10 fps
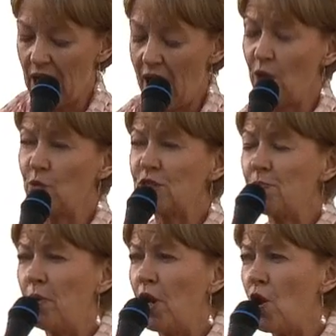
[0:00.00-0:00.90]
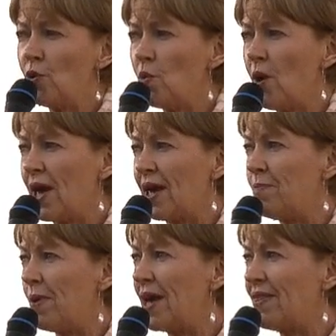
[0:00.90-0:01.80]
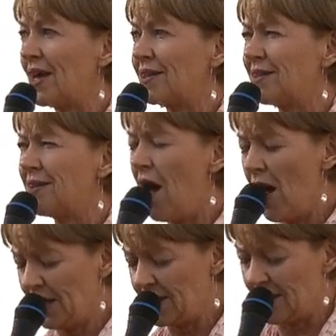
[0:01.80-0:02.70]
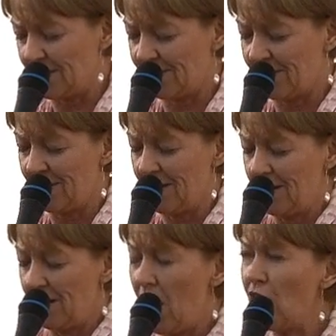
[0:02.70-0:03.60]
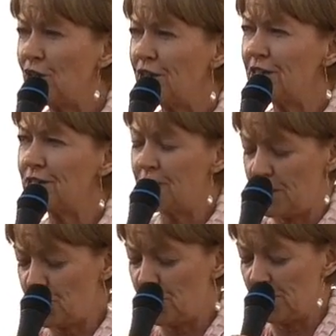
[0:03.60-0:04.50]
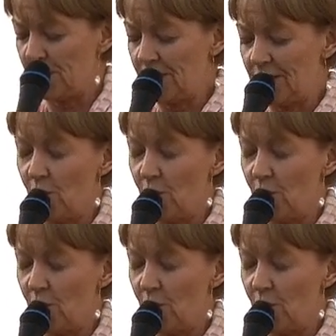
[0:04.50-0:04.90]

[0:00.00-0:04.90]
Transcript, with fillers: I was blown away by that kindness, unconditional